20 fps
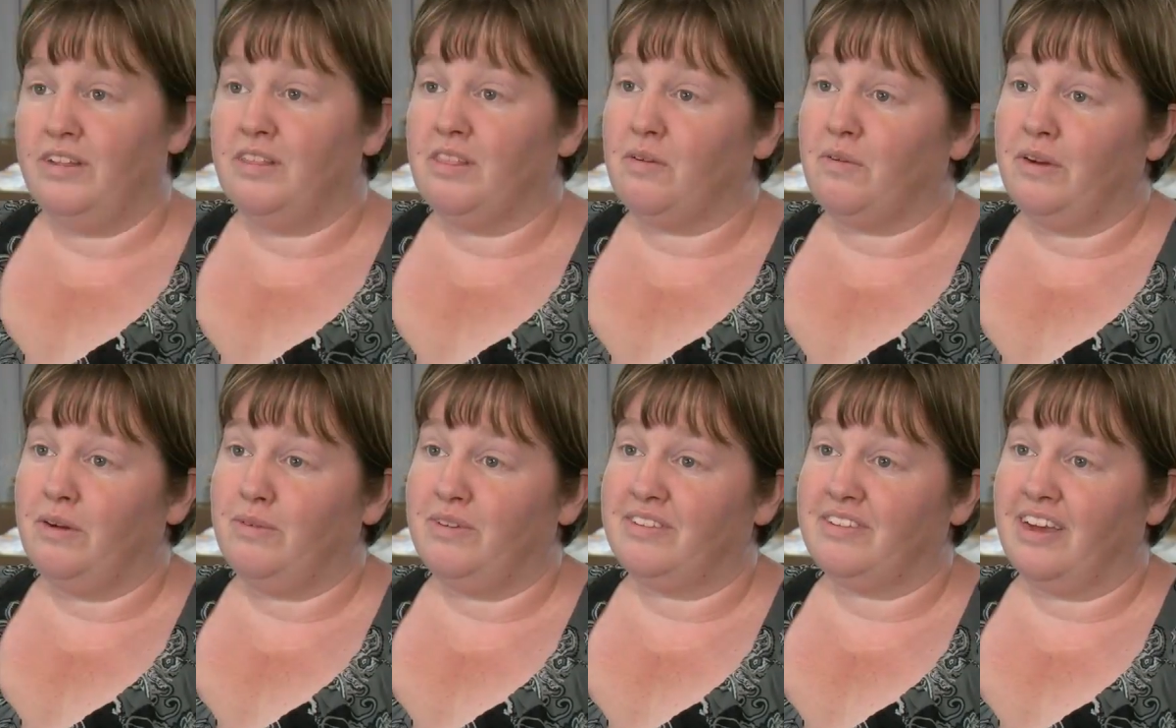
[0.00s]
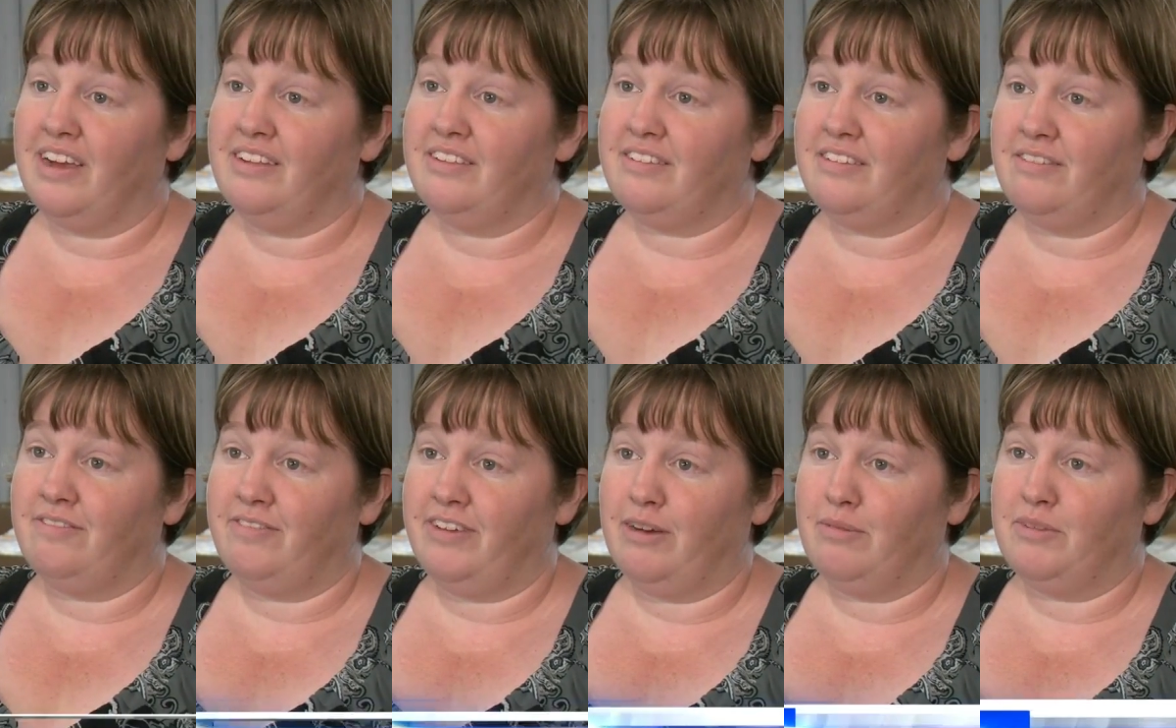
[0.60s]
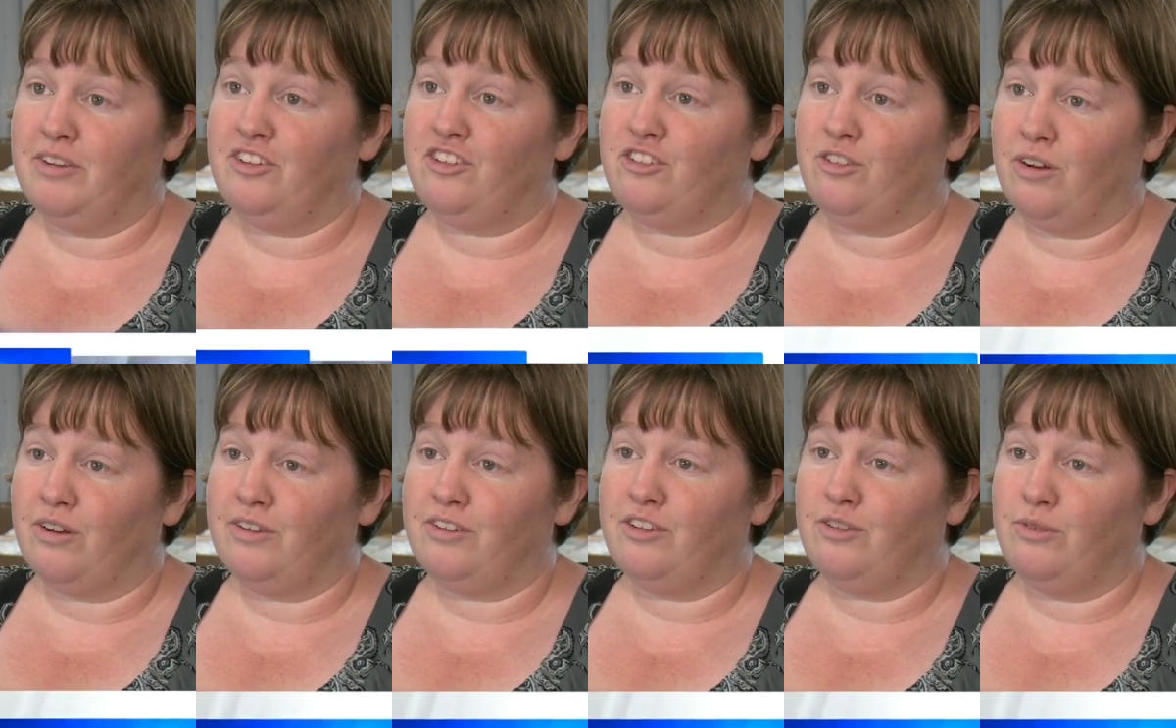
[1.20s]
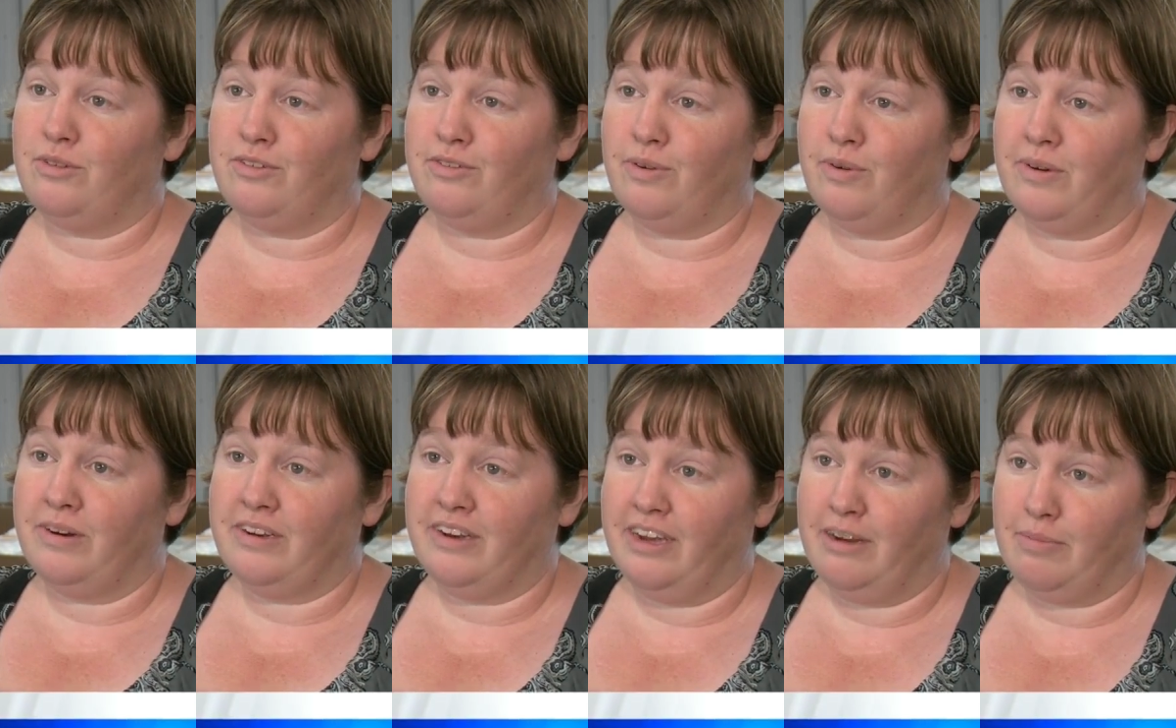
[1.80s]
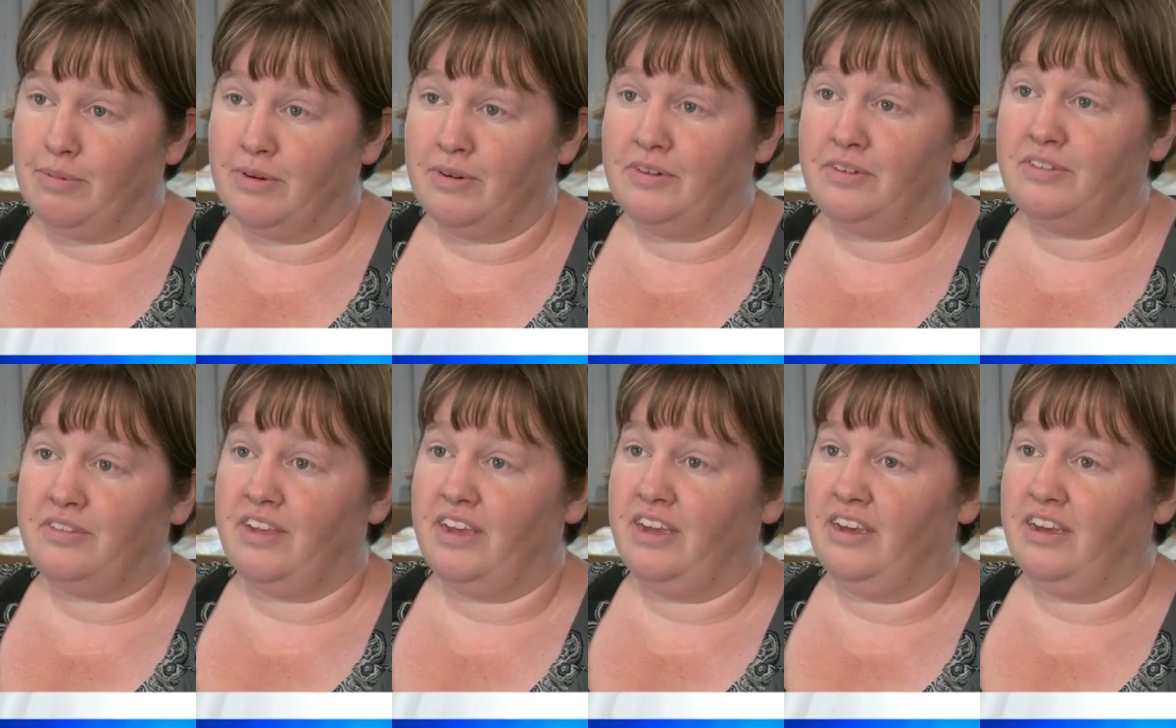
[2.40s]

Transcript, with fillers: in three Wisconsin families struggle to afford diapers,